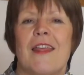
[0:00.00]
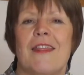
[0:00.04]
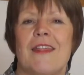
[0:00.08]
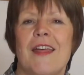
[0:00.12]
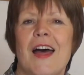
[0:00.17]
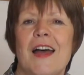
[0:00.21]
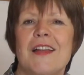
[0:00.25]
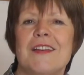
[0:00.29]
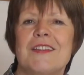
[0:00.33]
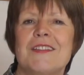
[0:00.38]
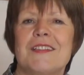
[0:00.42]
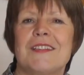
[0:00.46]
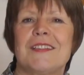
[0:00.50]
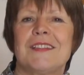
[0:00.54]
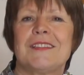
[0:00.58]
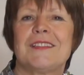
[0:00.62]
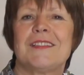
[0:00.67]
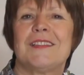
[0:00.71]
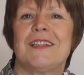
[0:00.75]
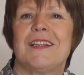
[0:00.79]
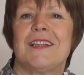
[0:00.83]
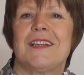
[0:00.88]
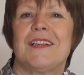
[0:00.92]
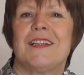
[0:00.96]
that
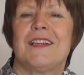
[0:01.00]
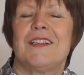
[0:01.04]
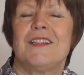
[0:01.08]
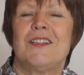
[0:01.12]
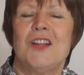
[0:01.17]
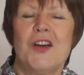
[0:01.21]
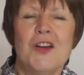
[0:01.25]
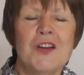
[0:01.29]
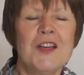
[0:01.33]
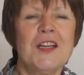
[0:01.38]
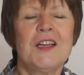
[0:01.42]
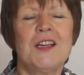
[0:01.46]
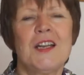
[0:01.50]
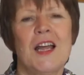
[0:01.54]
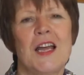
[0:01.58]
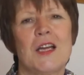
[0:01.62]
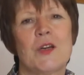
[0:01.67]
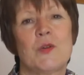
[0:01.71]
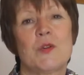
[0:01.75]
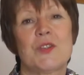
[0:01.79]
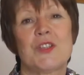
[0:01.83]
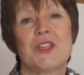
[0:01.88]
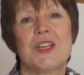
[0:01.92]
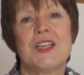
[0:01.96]
learning a
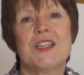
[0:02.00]
language